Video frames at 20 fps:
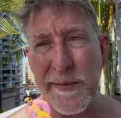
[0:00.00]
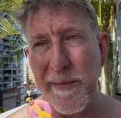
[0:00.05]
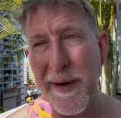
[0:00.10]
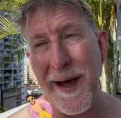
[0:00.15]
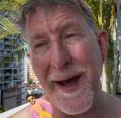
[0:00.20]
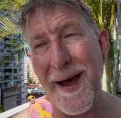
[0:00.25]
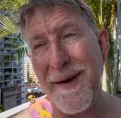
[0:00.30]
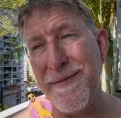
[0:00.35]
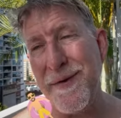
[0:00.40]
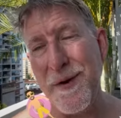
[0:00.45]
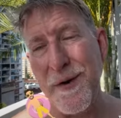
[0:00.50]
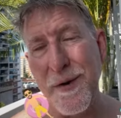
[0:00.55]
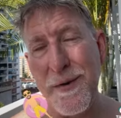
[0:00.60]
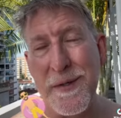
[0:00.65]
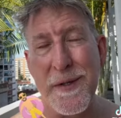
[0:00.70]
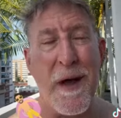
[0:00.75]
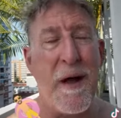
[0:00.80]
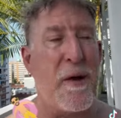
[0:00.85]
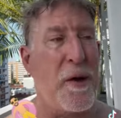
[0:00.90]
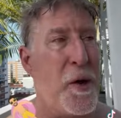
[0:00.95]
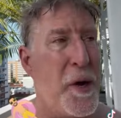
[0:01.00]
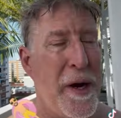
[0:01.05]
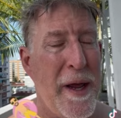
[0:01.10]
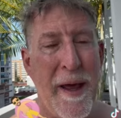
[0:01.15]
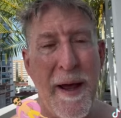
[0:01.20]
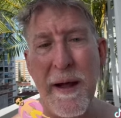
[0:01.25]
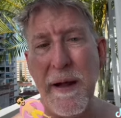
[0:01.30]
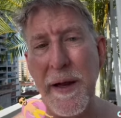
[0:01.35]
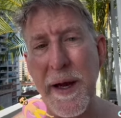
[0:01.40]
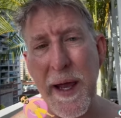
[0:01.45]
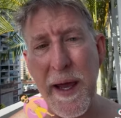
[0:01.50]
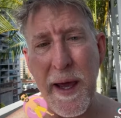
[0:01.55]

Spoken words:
My afternoons, I'll go to hell in a